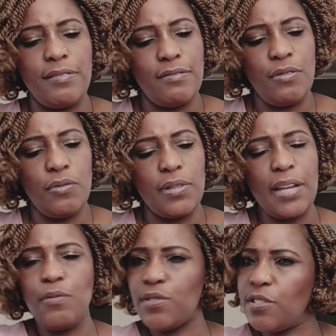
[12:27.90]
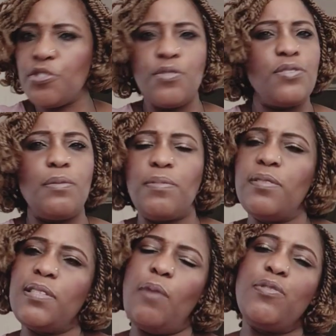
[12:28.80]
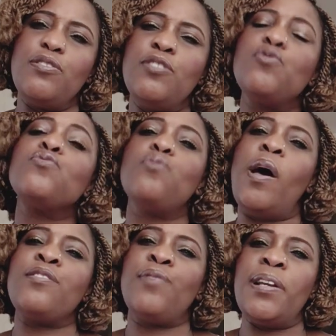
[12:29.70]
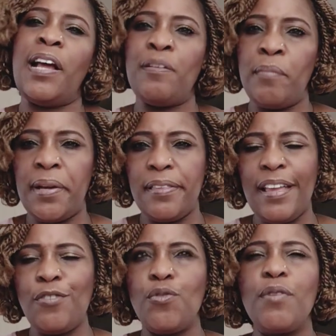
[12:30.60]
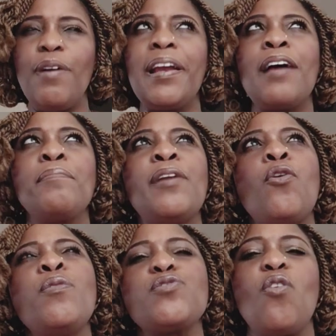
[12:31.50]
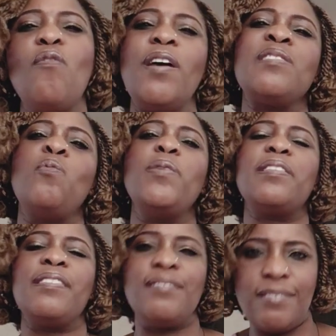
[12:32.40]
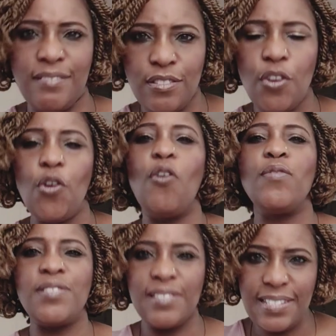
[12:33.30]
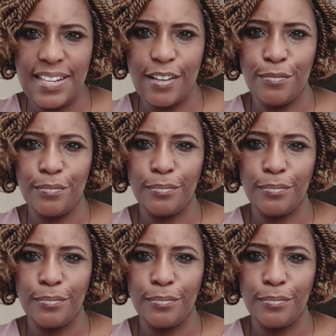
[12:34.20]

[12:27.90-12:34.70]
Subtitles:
you know, Daddy was teaching us some things that we need to do as right-hand men, that, you know, a right-hand man always covers the weaknesses of his leader.